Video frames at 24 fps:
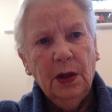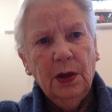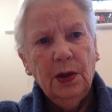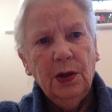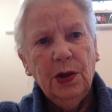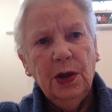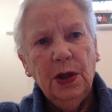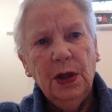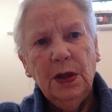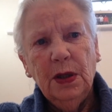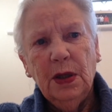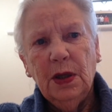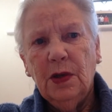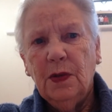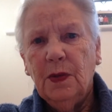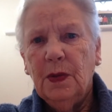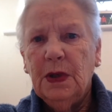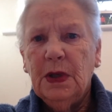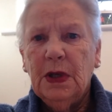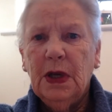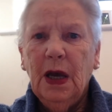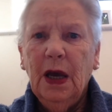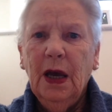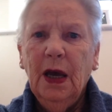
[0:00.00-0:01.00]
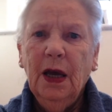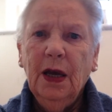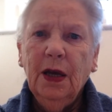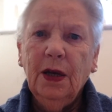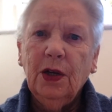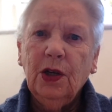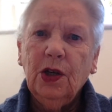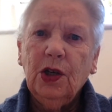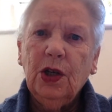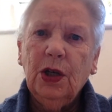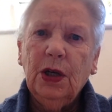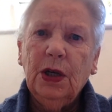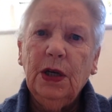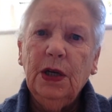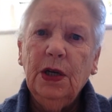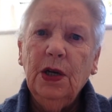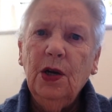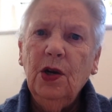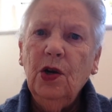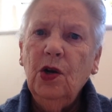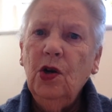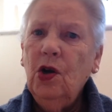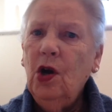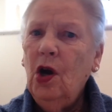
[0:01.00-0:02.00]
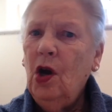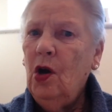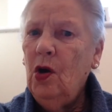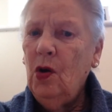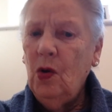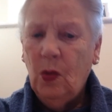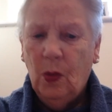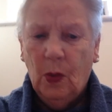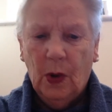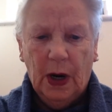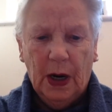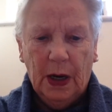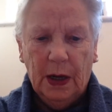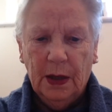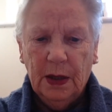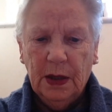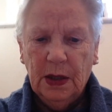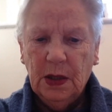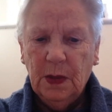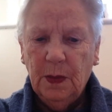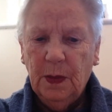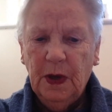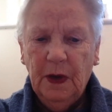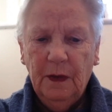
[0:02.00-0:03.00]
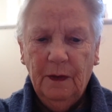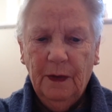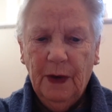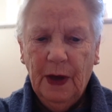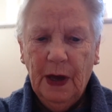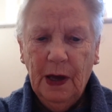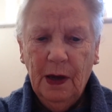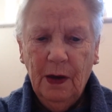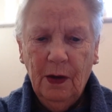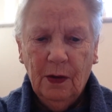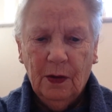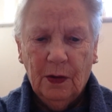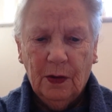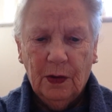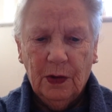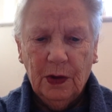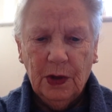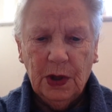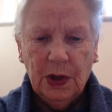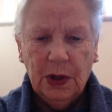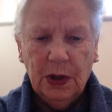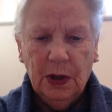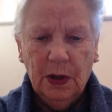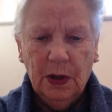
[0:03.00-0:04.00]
Jesus was actually nowhere to be found.